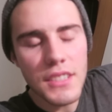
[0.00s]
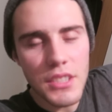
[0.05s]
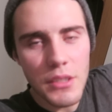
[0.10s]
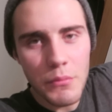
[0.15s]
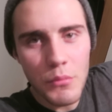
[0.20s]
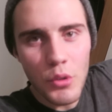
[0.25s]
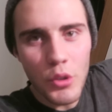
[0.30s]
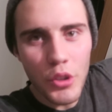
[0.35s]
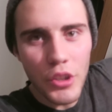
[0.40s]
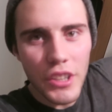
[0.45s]

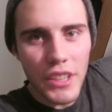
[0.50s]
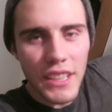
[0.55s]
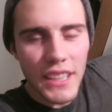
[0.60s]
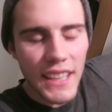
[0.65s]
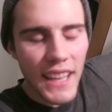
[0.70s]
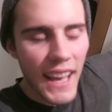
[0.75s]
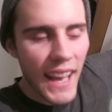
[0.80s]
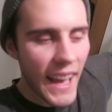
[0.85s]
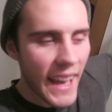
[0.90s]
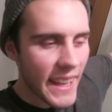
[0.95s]
So,
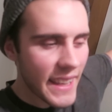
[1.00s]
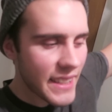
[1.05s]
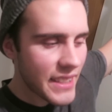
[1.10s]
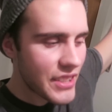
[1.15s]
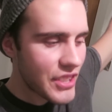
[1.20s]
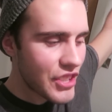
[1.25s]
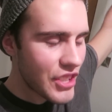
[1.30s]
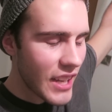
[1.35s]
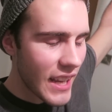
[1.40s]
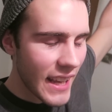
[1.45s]
Morgan
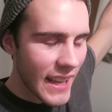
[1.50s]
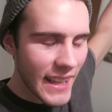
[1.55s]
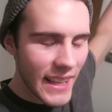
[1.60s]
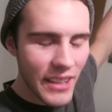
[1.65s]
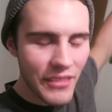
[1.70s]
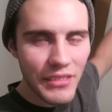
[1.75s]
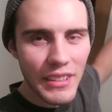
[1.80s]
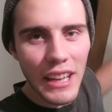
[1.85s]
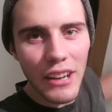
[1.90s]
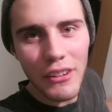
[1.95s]
and
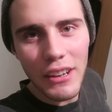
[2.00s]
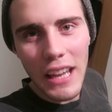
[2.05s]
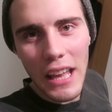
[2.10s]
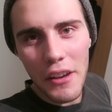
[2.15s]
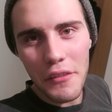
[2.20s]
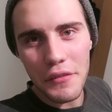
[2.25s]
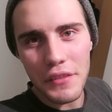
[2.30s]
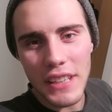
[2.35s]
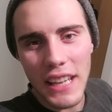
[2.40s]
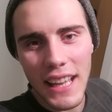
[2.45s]
Che have now
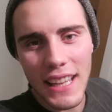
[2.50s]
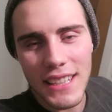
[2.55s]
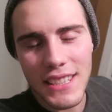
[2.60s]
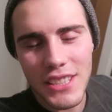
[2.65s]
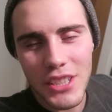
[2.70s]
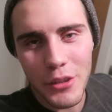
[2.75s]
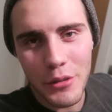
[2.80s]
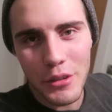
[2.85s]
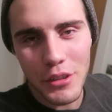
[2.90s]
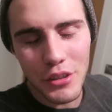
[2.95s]
left,
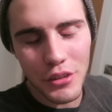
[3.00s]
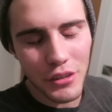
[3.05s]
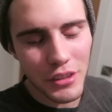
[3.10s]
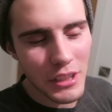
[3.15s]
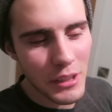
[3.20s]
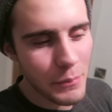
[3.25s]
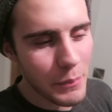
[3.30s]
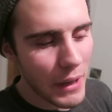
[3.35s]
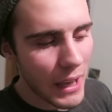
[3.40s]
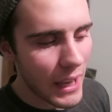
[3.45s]
and Zoe's
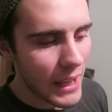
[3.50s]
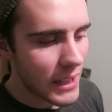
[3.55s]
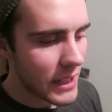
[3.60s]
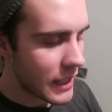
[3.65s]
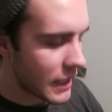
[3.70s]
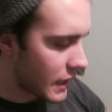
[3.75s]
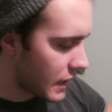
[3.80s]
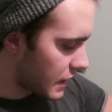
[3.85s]
gone to bed.